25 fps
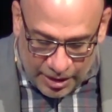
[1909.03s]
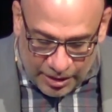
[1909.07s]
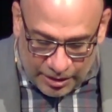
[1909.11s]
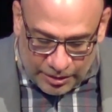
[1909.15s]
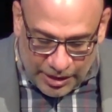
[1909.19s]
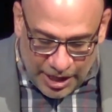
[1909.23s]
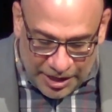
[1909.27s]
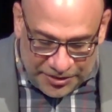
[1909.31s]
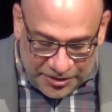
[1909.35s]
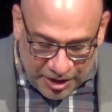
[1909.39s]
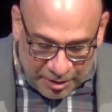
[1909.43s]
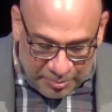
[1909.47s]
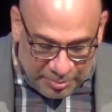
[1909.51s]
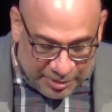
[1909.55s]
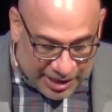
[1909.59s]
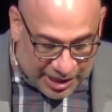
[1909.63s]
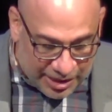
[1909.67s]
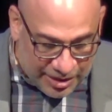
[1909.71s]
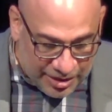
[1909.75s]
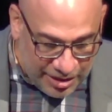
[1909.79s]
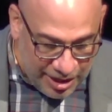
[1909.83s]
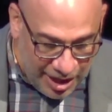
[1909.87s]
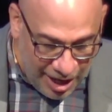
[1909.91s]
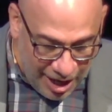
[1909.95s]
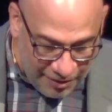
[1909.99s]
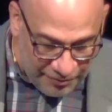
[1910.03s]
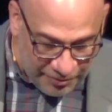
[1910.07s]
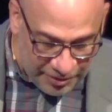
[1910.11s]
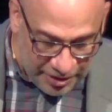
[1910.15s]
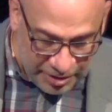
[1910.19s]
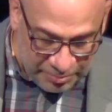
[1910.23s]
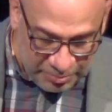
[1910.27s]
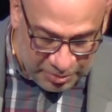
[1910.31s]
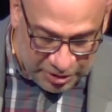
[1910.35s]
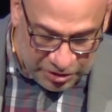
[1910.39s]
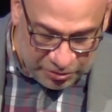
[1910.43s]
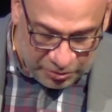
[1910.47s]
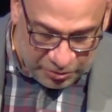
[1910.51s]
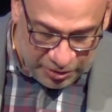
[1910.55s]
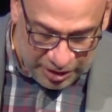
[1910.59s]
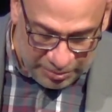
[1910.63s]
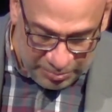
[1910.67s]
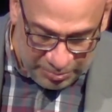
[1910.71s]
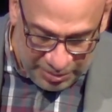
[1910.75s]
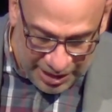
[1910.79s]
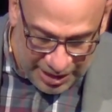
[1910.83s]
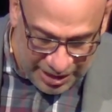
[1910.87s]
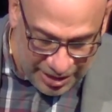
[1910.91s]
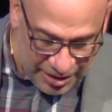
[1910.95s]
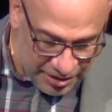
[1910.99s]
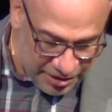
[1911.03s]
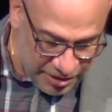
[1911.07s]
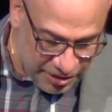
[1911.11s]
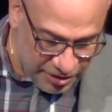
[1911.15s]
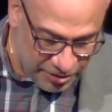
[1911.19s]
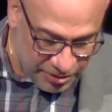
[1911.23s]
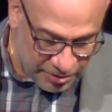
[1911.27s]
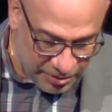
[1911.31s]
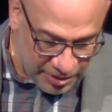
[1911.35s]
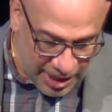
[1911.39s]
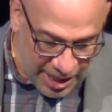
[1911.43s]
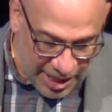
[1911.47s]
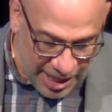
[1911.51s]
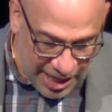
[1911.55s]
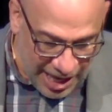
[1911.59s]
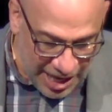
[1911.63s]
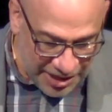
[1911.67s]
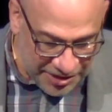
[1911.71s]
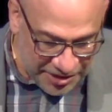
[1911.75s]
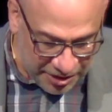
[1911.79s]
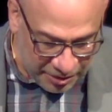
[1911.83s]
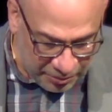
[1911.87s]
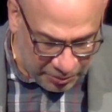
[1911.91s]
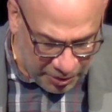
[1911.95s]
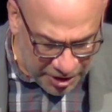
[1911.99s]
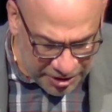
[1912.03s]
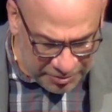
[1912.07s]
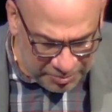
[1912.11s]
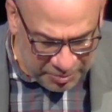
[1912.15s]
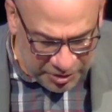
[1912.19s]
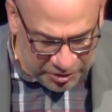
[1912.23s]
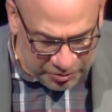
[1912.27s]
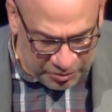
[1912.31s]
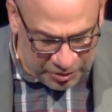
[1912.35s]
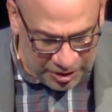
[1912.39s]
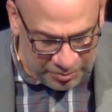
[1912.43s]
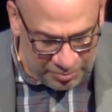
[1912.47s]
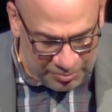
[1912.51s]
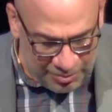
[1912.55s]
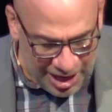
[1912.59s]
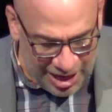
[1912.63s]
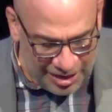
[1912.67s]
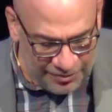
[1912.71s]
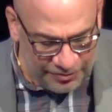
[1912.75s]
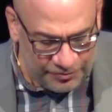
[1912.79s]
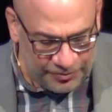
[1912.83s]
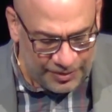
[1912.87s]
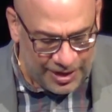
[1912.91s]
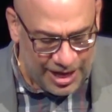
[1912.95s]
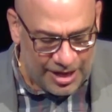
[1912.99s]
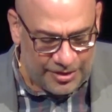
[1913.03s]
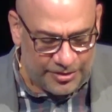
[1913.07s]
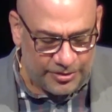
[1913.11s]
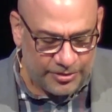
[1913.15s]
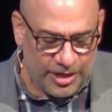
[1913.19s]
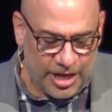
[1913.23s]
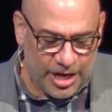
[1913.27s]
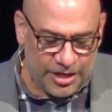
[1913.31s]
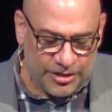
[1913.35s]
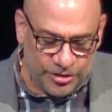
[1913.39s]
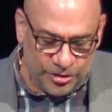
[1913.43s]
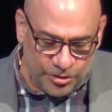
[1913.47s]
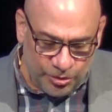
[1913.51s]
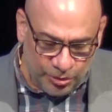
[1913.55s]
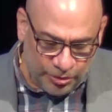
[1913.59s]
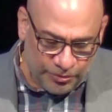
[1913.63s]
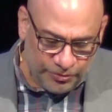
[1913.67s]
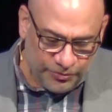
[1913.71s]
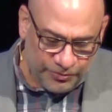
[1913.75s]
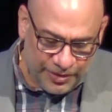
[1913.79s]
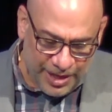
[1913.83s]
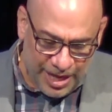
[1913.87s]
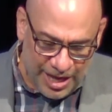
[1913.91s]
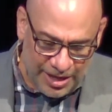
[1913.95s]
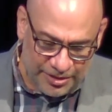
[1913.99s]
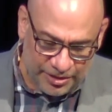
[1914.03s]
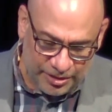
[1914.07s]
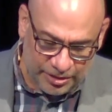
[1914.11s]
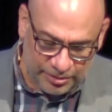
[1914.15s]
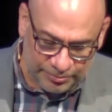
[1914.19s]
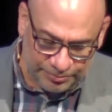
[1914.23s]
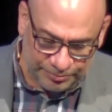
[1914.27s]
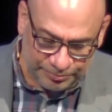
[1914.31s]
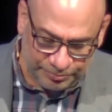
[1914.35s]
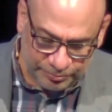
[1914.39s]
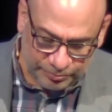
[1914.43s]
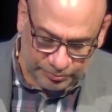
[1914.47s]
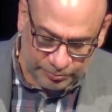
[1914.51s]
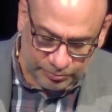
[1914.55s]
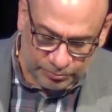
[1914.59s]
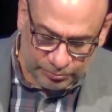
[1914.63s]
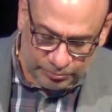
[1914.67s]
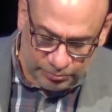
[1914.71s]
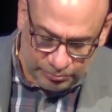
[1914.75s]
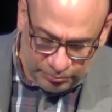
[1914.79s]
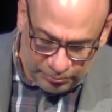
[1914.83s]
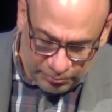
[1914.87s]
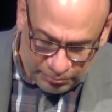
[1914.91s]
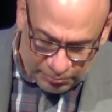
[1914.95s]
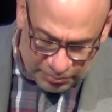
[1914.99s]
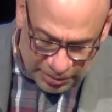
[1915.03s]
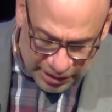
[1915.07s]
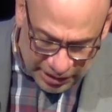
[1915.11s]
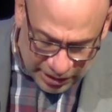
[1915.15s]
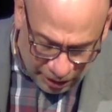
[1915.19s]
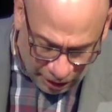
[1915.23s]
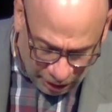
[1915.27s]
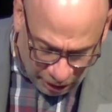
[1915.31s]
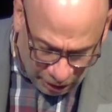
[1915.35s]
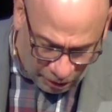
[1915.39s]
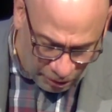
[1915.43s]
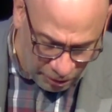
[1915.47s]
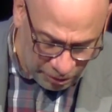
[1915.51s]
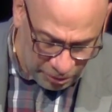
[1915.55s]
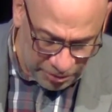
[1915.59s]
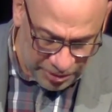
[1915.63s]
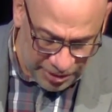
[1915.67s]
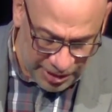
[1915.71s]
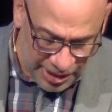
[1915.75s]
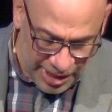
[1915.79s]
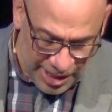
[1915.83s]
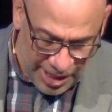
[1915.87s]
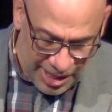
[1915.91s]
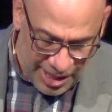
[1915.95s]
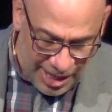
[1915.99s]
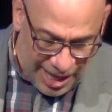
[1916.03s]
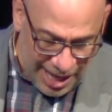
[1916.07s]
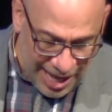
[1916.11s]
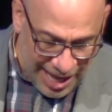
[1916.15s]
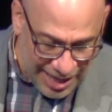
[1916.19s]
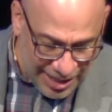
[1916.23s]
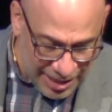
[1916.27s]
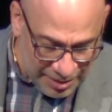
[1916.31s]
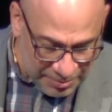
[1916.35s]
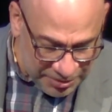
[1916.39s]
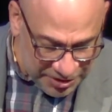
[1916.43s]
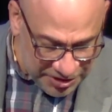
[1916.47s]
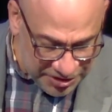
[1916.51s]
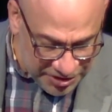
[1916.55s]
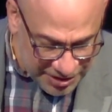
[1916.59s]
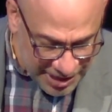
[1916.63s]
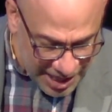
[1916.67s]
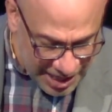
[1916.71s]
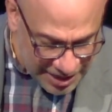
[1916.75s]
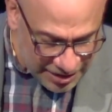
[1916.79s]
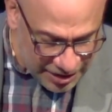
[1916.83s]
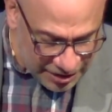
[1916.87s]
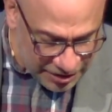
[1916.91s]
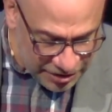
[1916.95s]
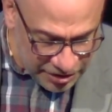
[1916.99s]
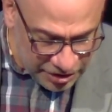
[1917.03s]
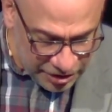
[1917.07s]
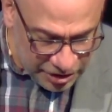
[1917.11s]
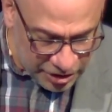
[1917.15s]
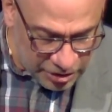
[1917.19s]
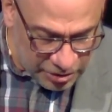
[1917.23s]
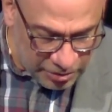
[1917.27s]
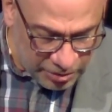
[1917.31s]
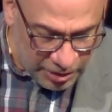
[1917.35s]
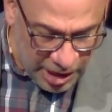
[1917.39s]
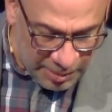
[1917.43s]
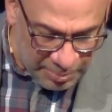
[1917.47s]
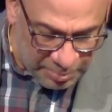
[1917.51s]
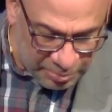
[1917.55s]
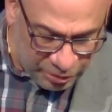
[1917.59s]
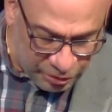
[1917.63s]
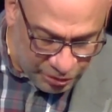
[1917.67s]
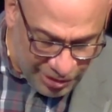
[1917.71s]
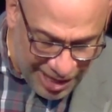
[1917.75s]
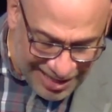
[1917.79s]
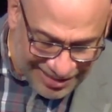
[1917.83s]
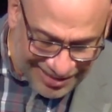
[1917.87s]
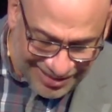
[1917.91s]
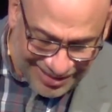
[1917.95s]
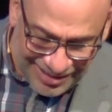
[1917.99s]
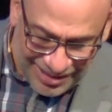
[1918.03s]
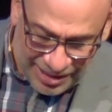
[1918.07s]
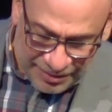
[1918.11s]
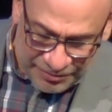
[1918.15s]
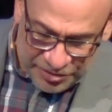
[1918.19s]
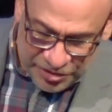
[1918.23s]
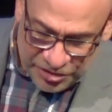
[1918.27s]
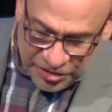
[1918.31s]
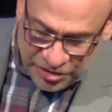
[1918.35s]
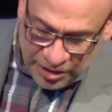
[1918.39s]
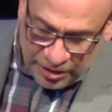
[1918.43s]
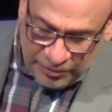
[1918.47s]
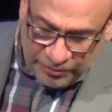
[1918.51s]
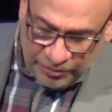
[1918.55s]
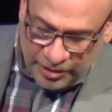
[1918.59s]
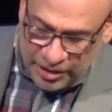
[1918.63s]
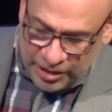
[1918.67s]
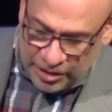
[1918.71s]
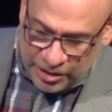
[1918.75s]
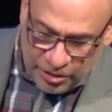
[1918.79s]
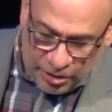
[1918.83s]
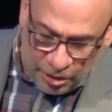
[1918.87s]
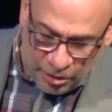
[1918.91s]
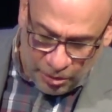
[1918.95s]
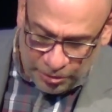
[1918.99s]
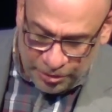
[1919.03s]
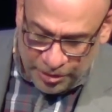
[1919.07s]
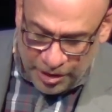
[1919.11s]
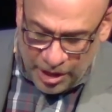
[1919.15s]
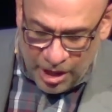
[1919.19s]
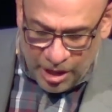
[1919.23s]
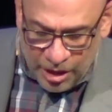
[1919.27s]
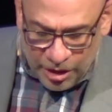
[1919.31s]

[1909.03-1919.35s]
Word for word: Let there be a covenant between me and you, as there was between my father and your father. Behold, I am sending to you a present of silver and gold.